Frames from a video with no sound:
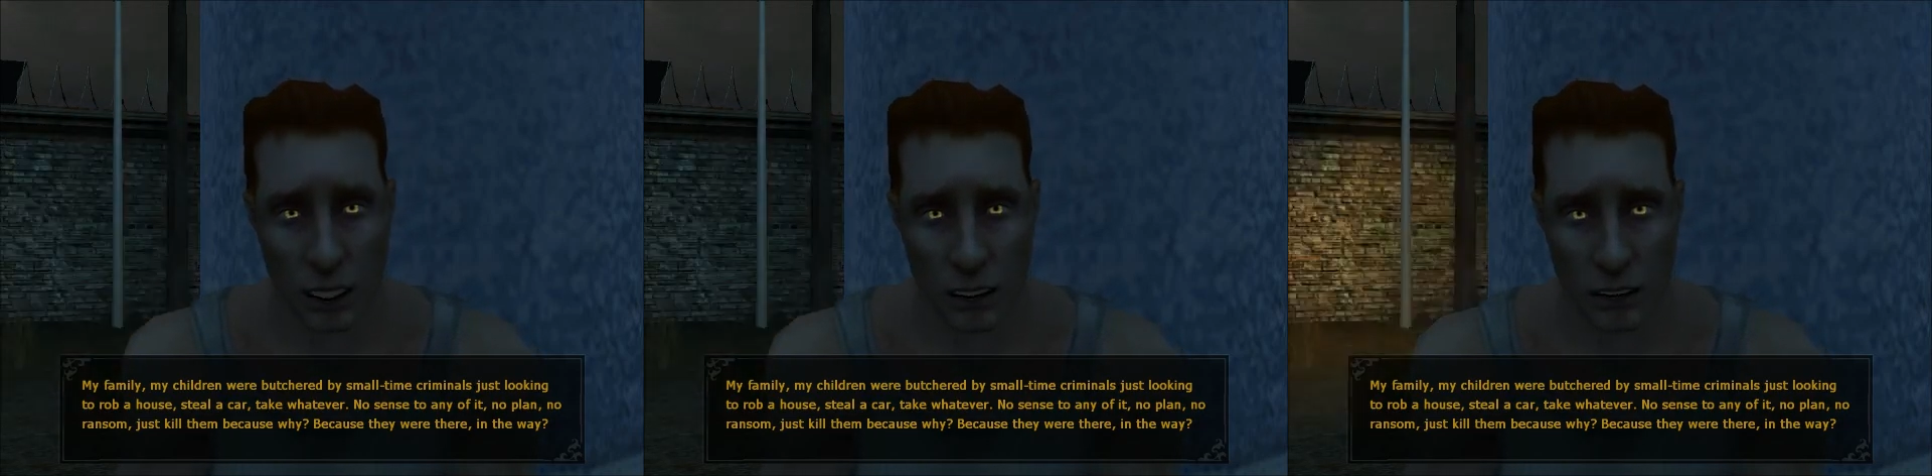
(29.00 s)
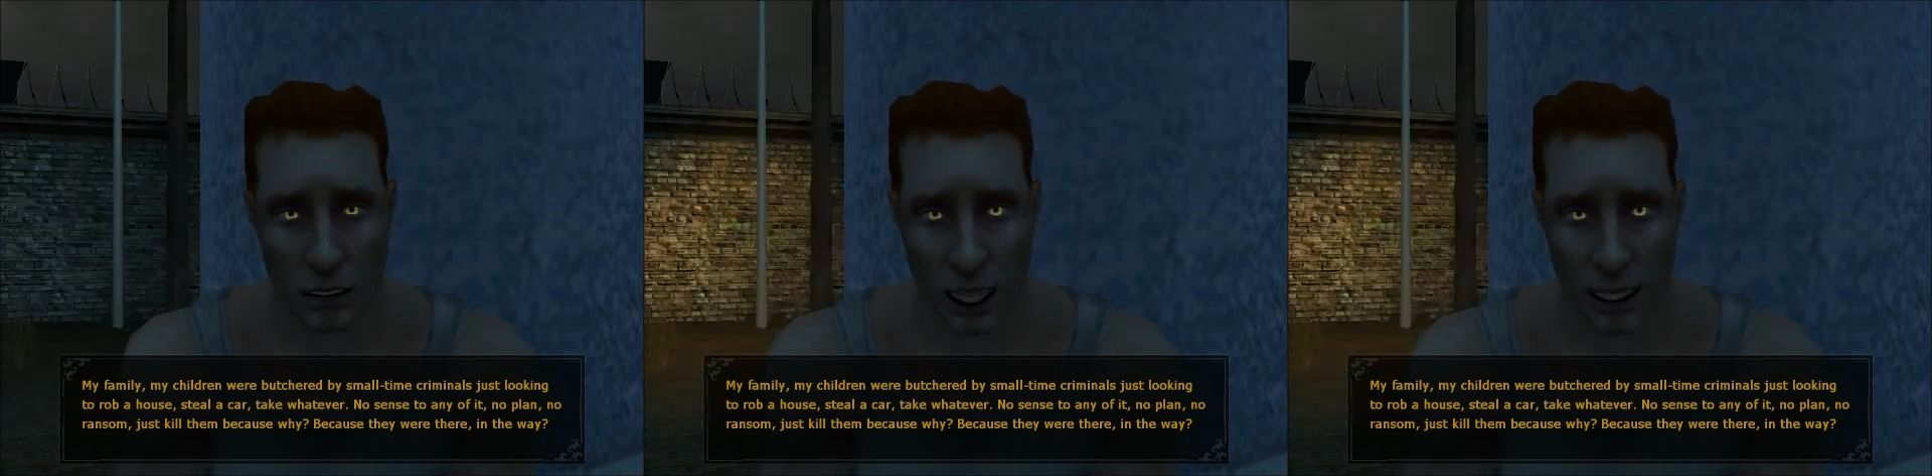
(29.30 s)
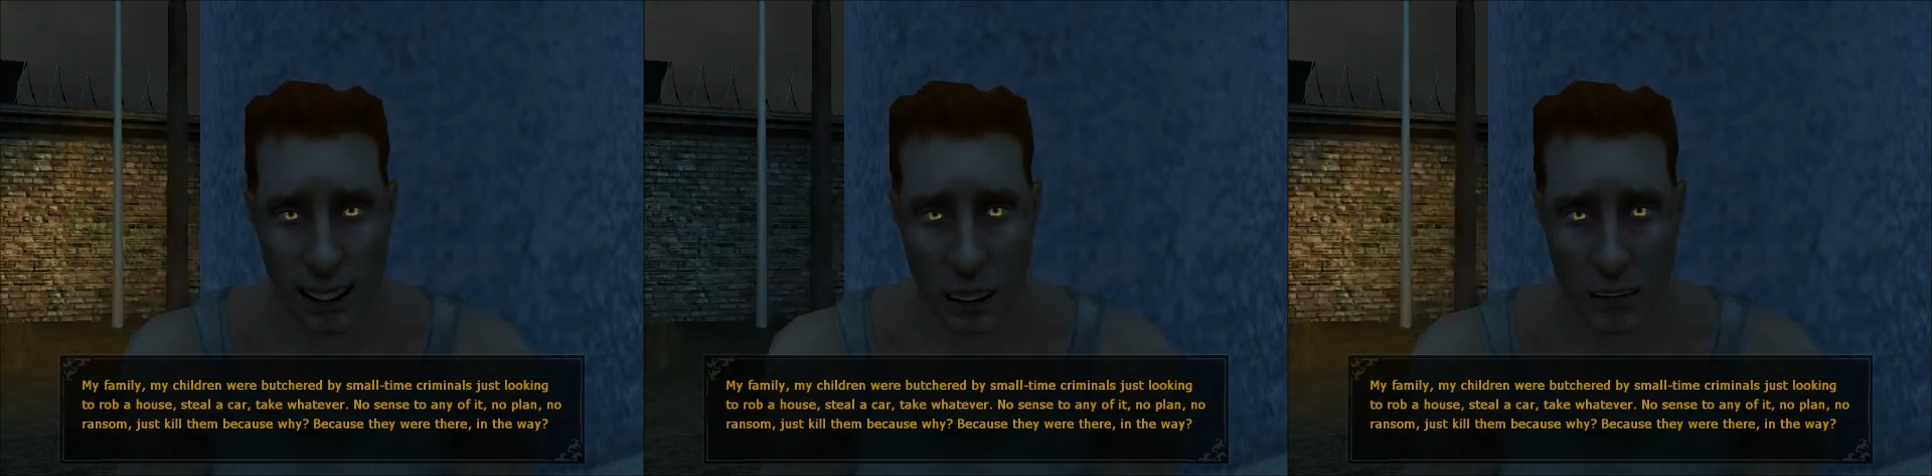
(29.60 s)
no
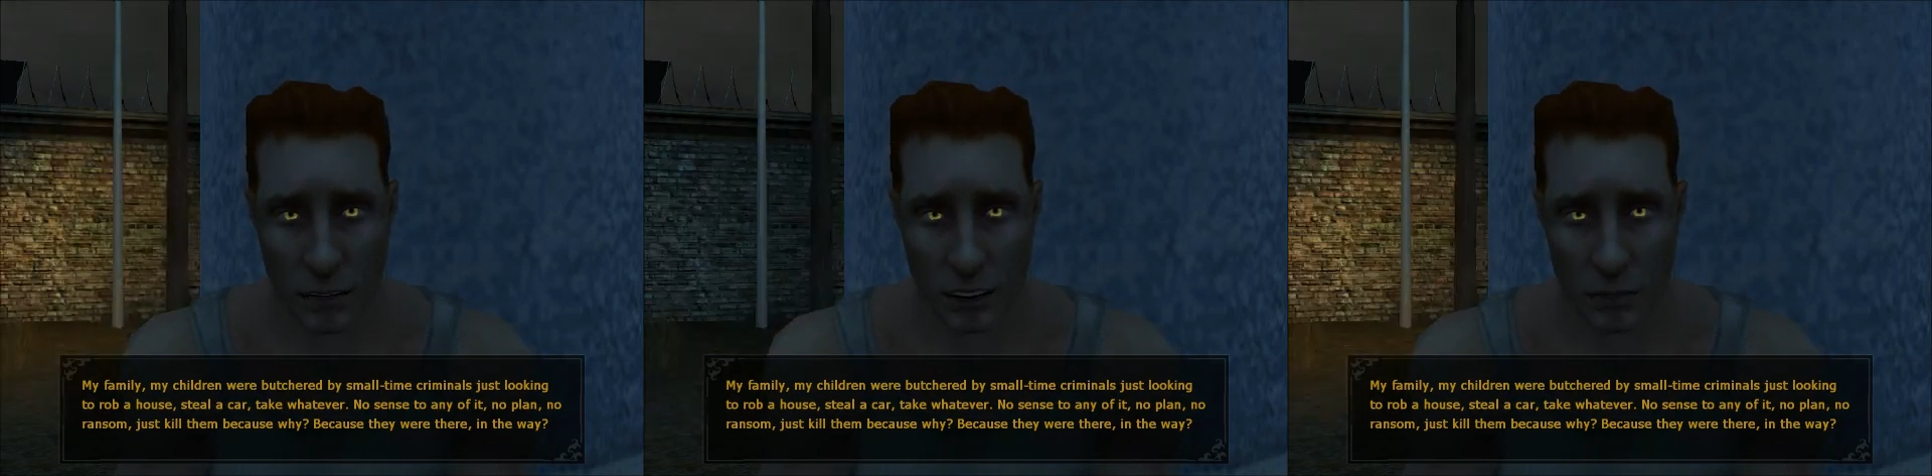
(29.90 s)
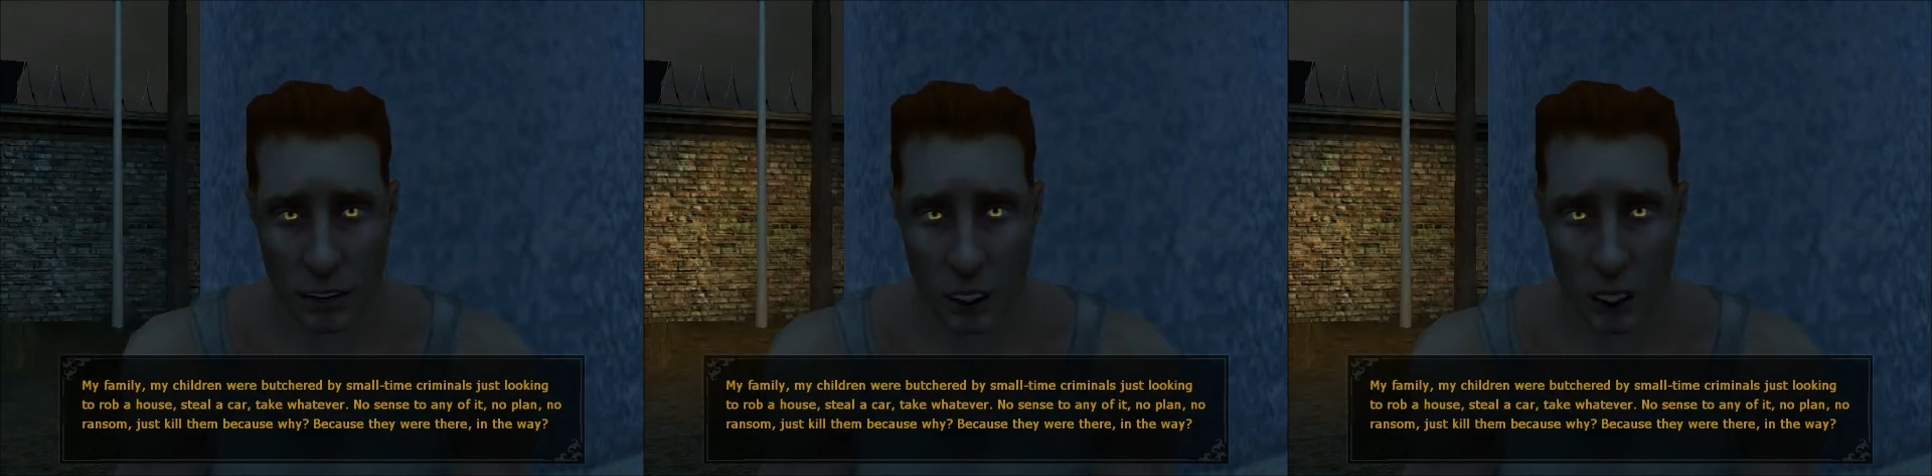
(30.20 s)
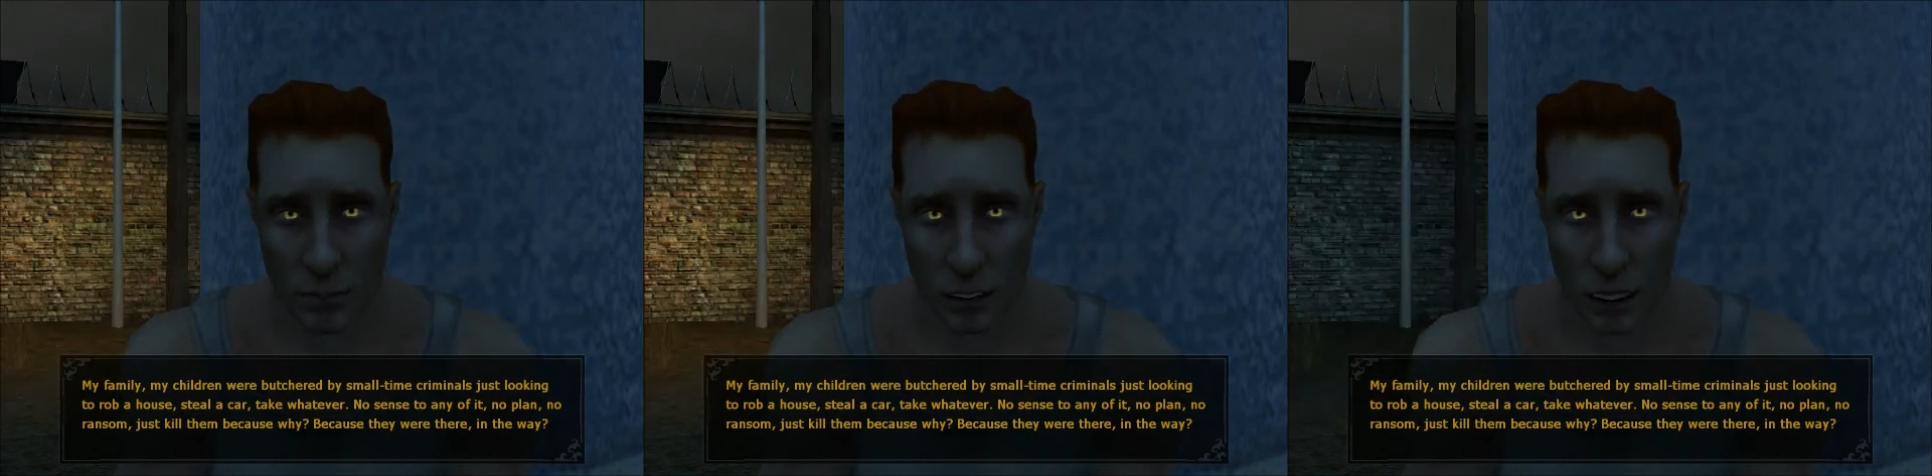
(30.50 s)
sense to any of it.
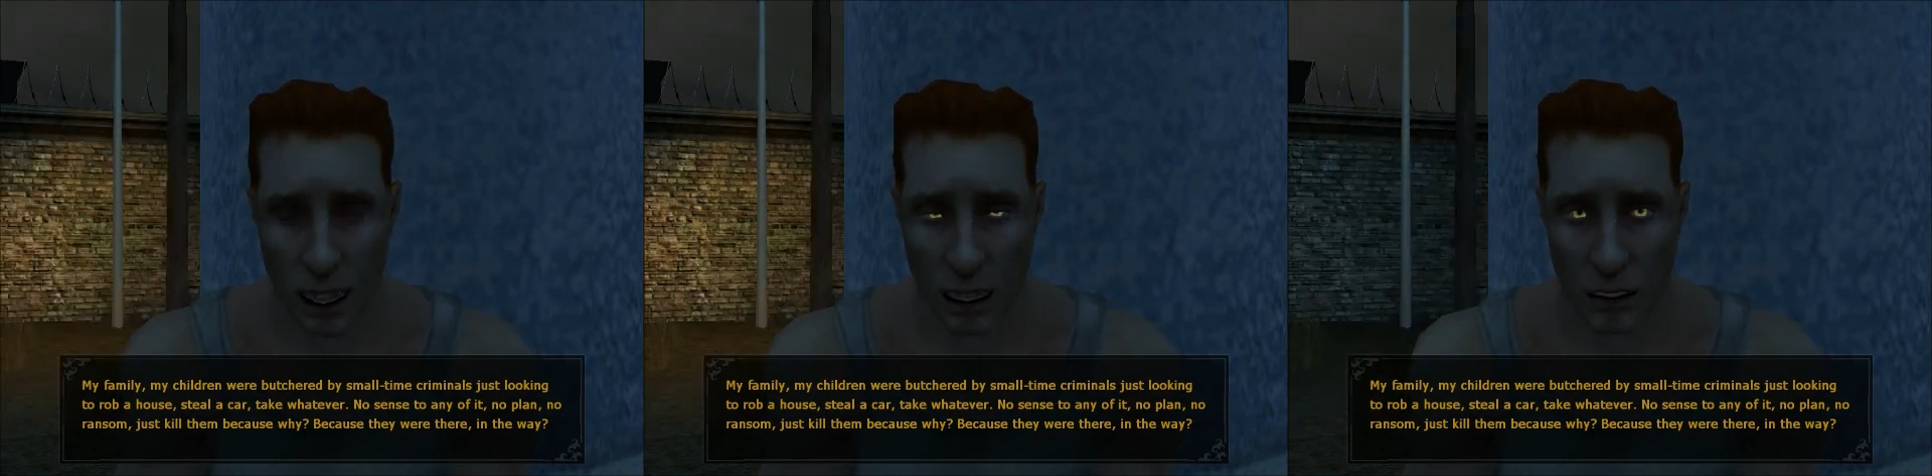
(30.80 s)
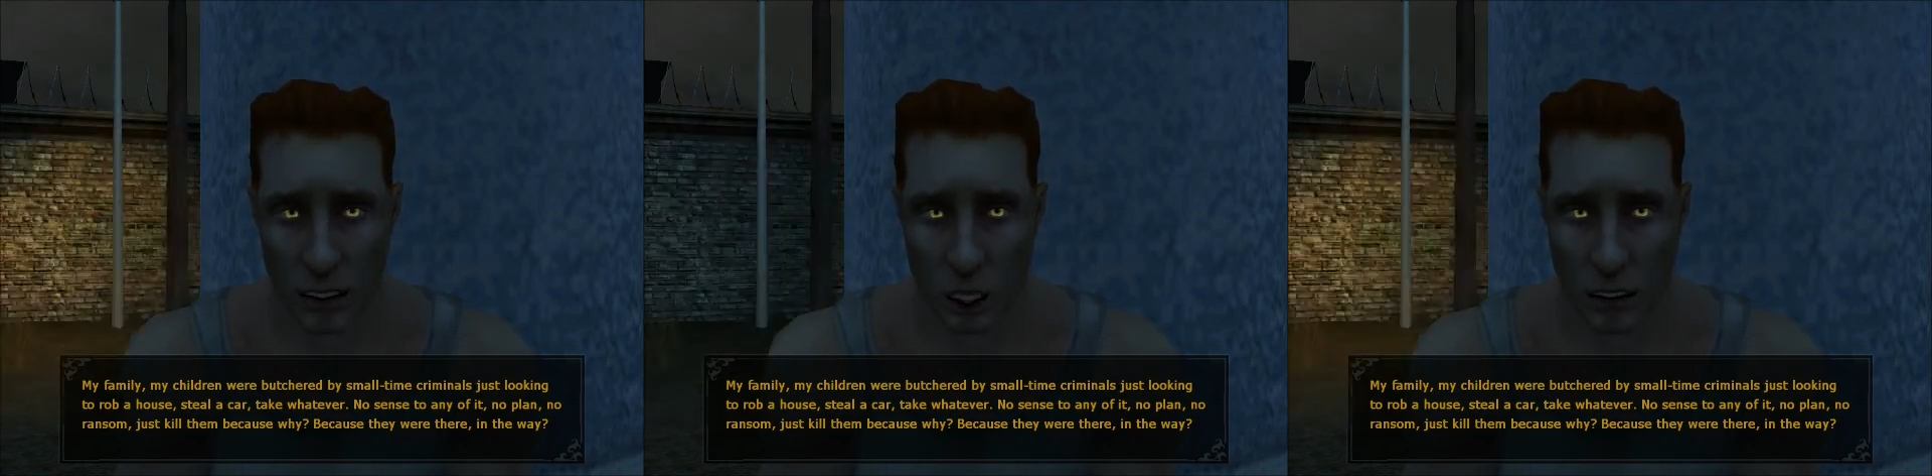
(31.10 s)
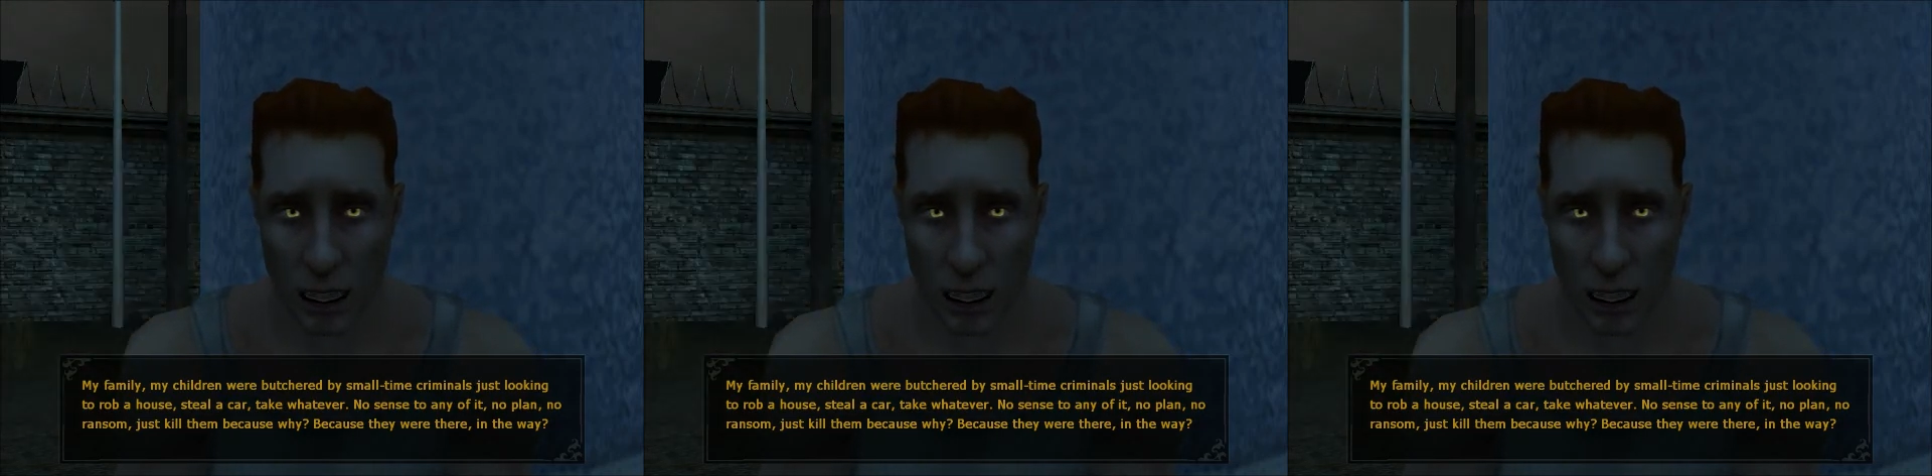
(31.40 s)
No plan,